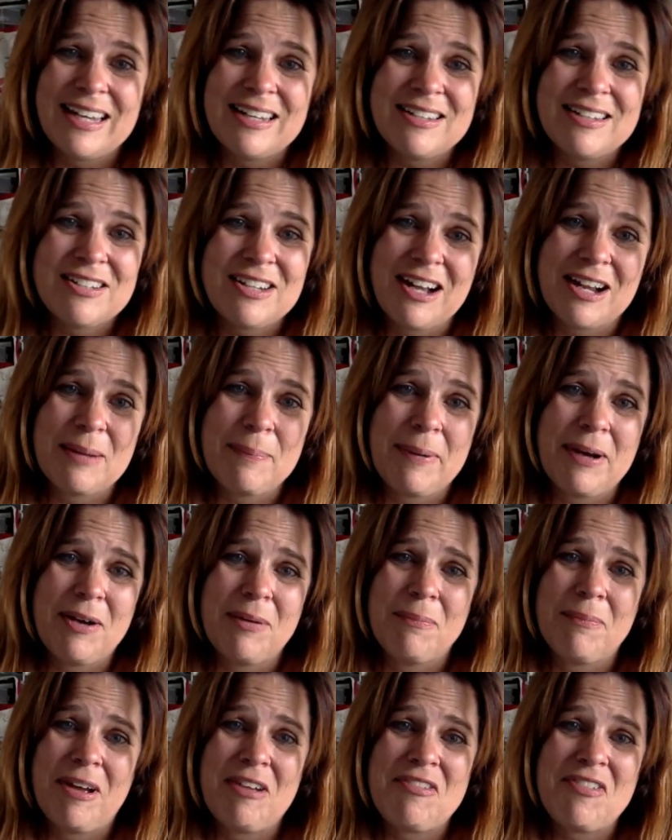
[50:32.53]
and talk
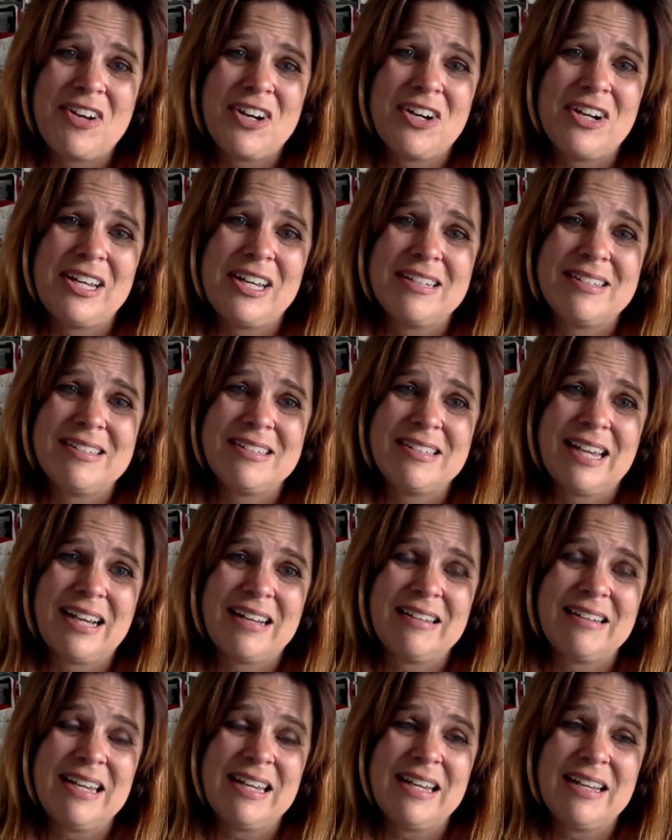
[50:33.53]
about my various
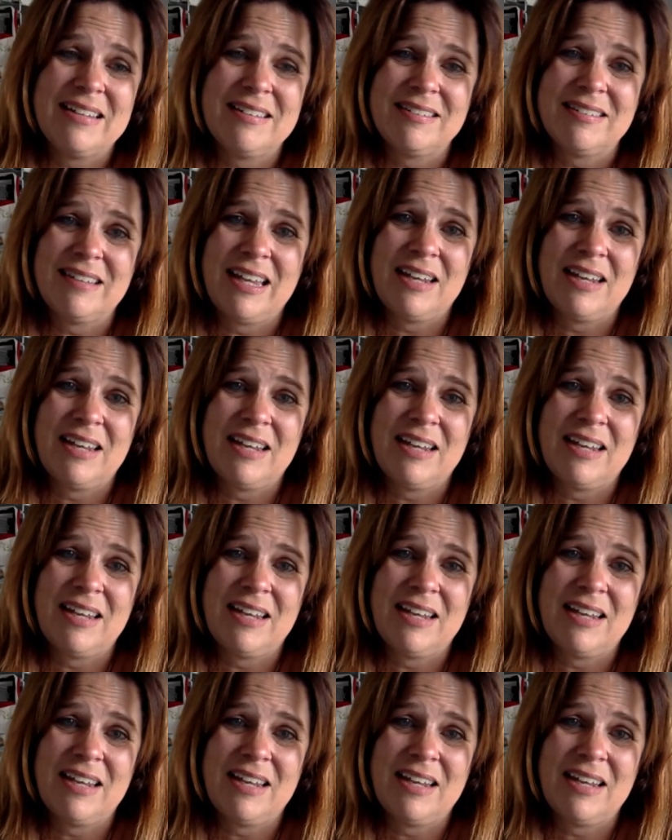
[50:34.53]
techniques